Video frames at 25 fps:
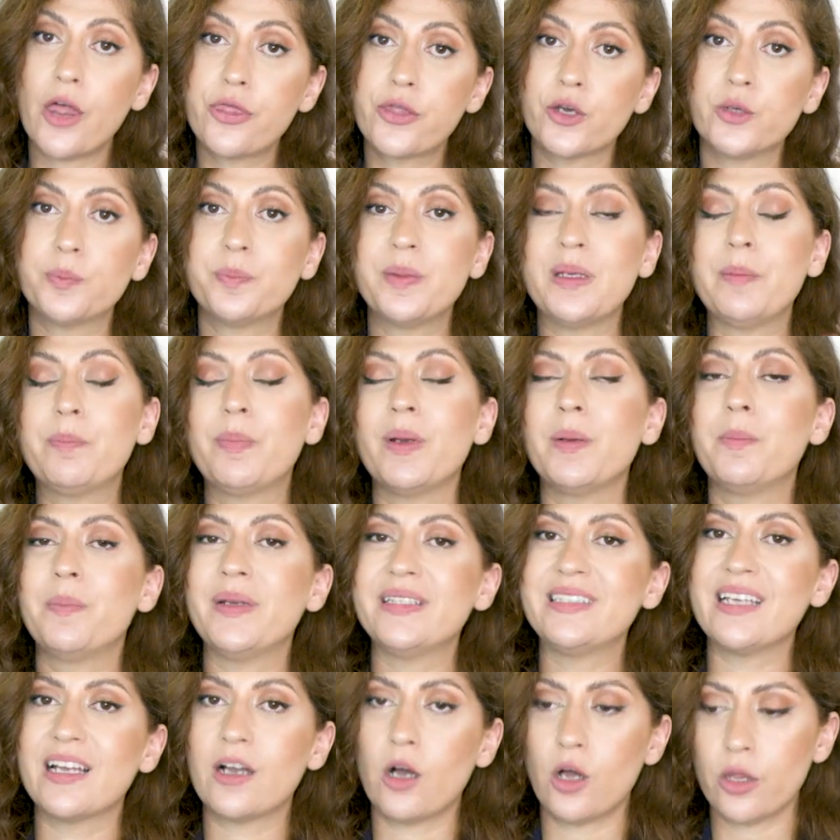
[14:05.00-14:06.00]
other people
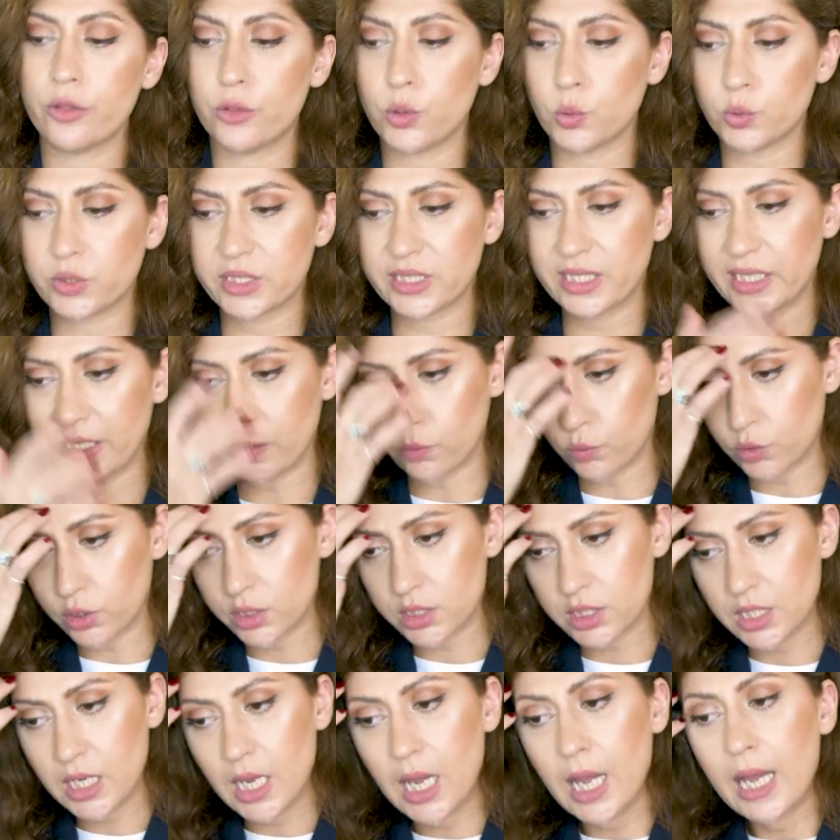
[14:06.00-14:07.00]
bidding on those
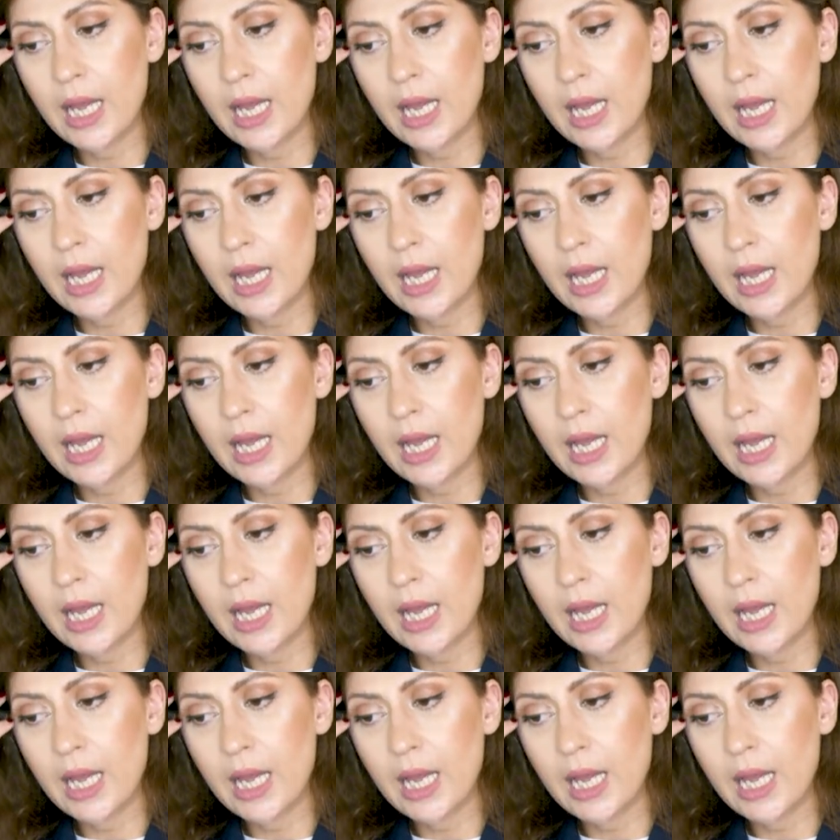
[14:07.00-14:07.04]
keywords.